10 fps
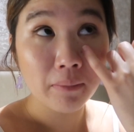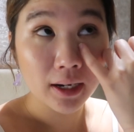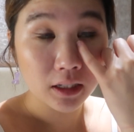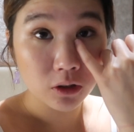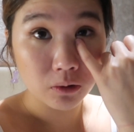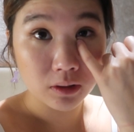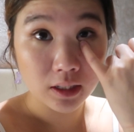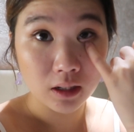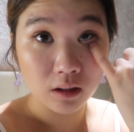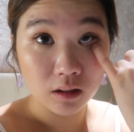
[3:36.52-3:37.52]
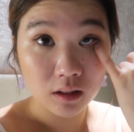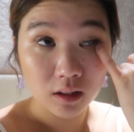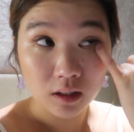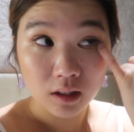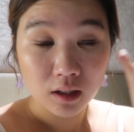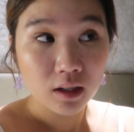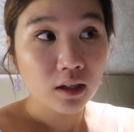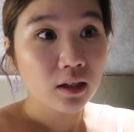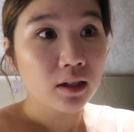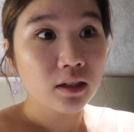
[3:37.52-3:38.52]
I'm back at the hotel
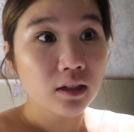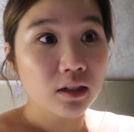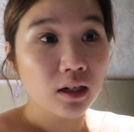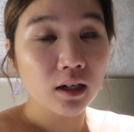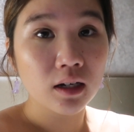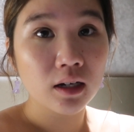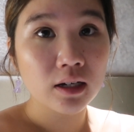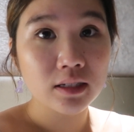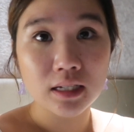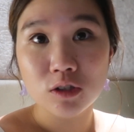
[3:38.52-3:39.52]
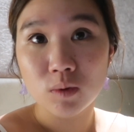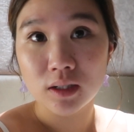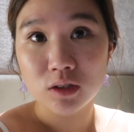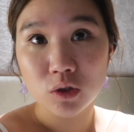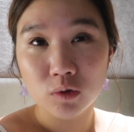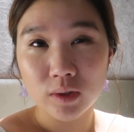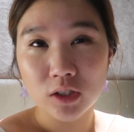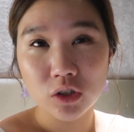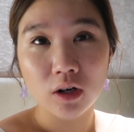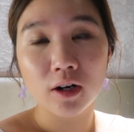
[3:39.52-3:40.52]
because I just wanted to
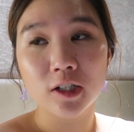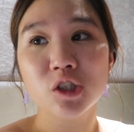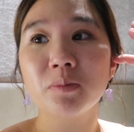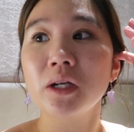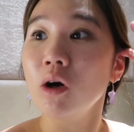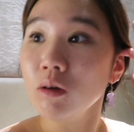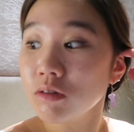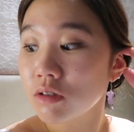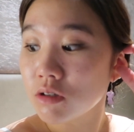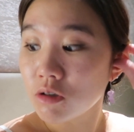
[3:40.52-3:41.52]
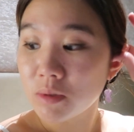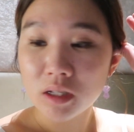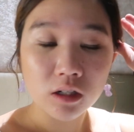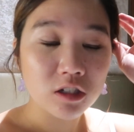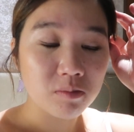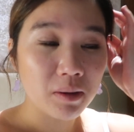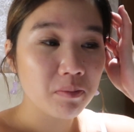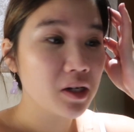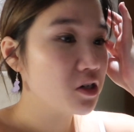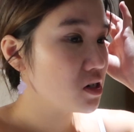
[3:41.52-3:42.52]
recharge, but also because my
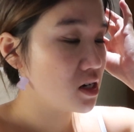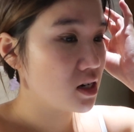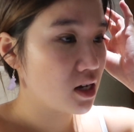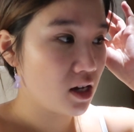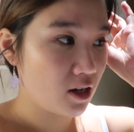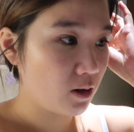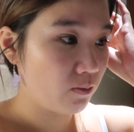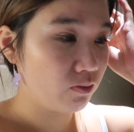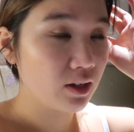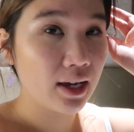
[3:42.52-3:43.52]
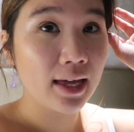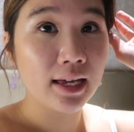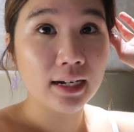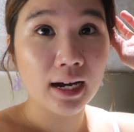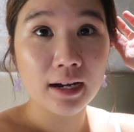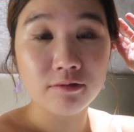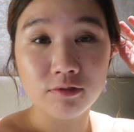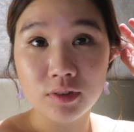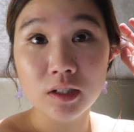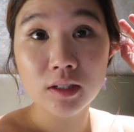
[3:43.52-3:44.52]
period came and I'm
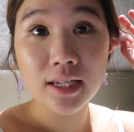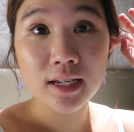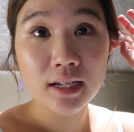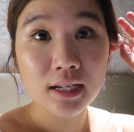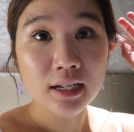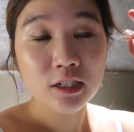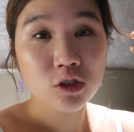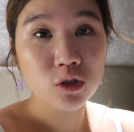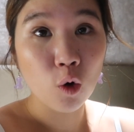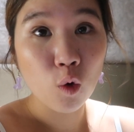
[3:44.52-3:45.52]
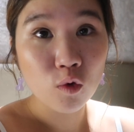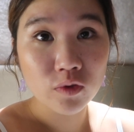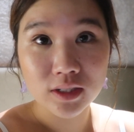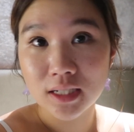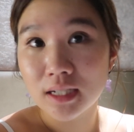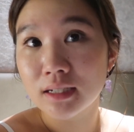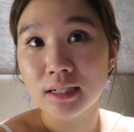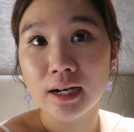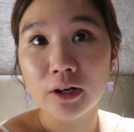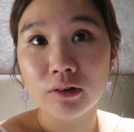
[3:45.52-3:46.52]
feeling so fatigued
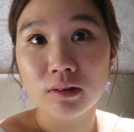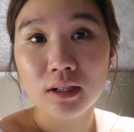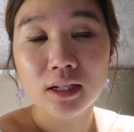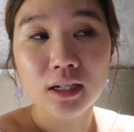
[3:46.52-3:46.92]
now.